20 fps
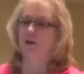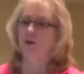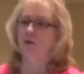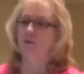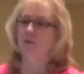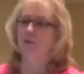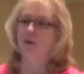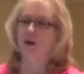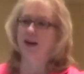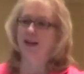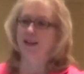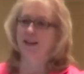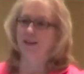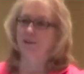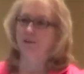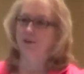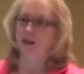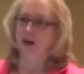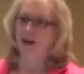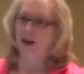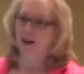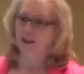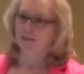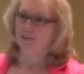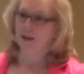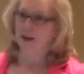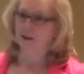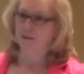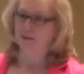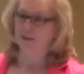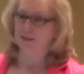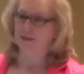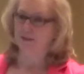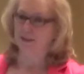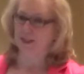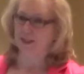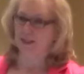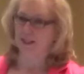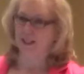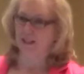What I found was
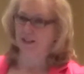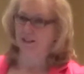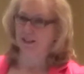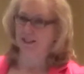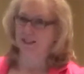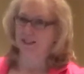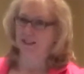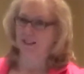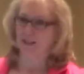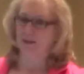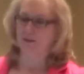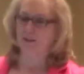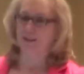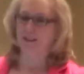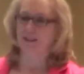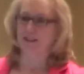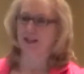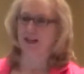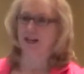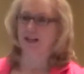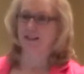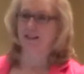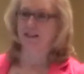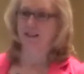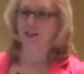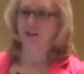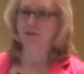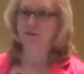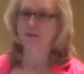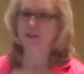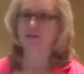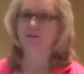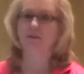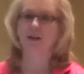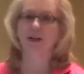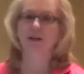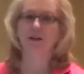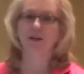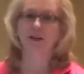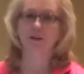very interesting was that there was
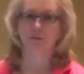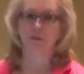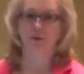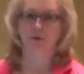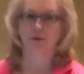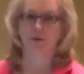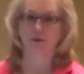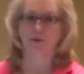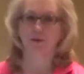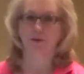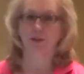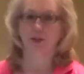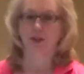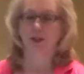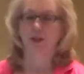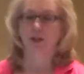variables,